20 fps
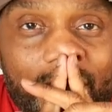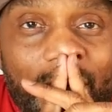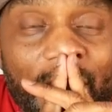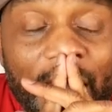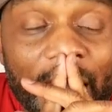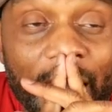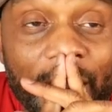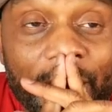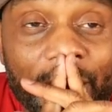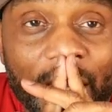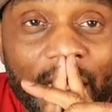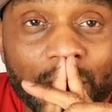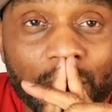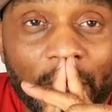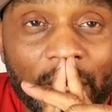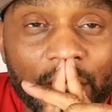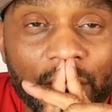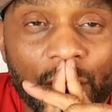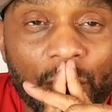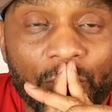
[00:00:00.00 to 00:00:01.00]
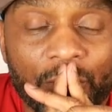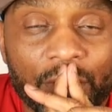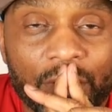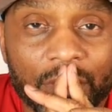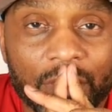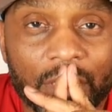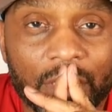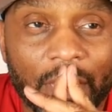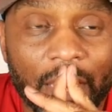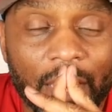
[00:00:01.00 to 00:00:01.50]
Yeah, that's my cue for
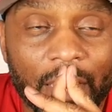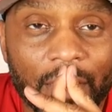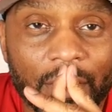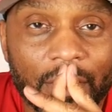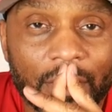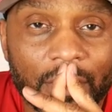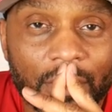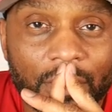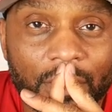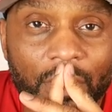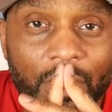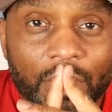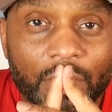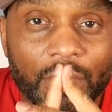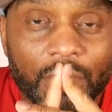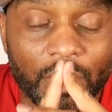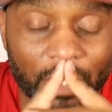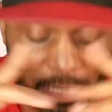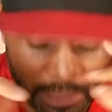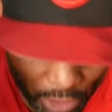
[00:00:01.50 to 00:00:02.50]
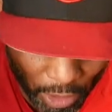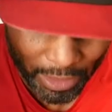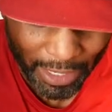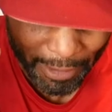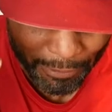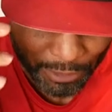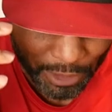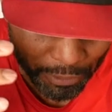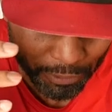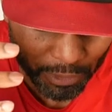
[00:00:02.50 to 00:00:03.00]
you today. Look at your
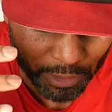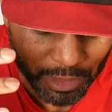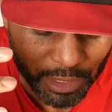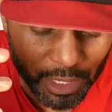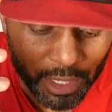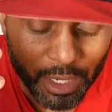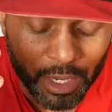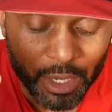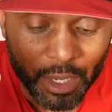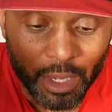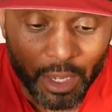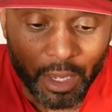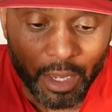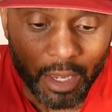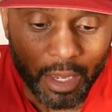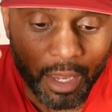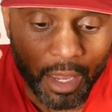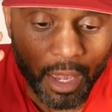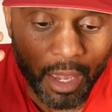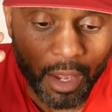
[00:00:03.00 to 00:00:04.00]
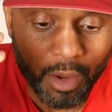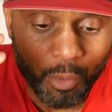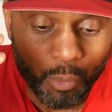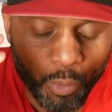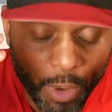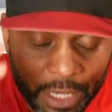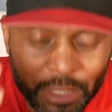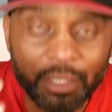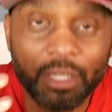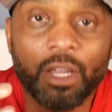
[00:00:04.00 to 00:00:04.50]
life differently,
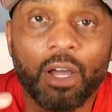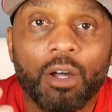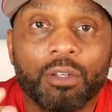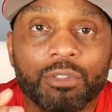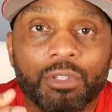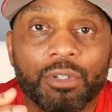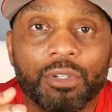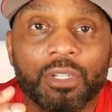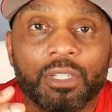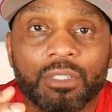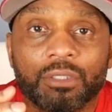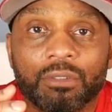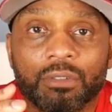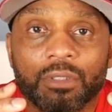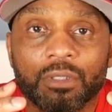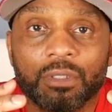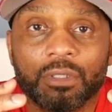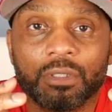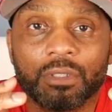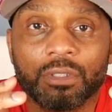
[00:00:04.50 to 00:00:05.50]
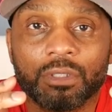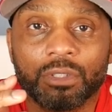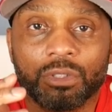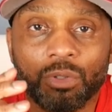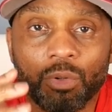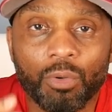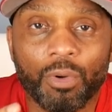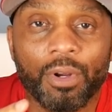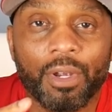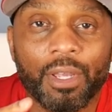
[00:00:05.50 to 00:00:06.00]
write the alternate
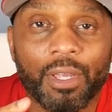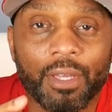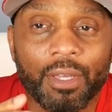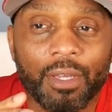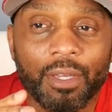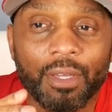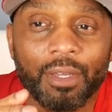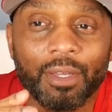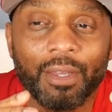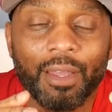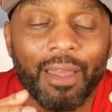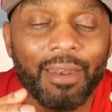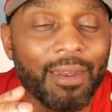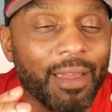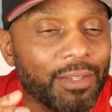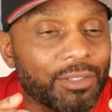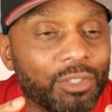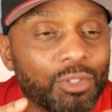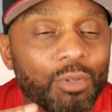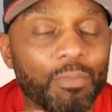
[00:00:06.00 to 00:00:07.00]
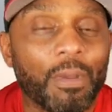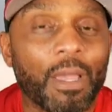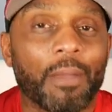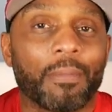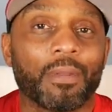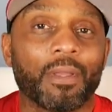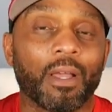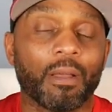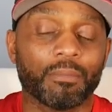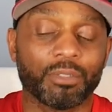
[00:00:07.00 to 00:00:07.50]
story, and execute,
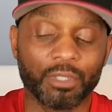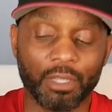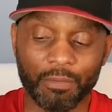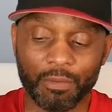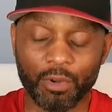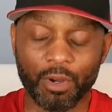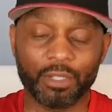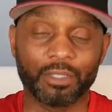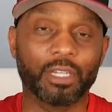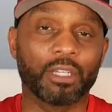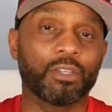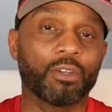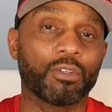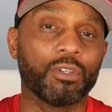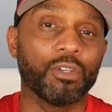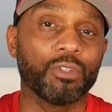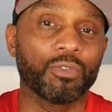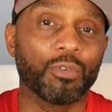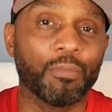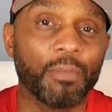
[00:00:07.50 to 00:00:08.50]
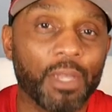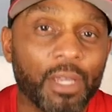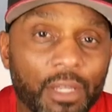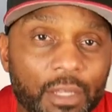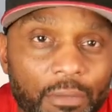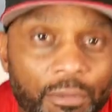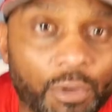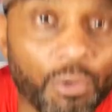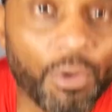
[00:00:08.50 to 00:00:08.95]
baby. I'm Steven Garner. Take your cues from me and live a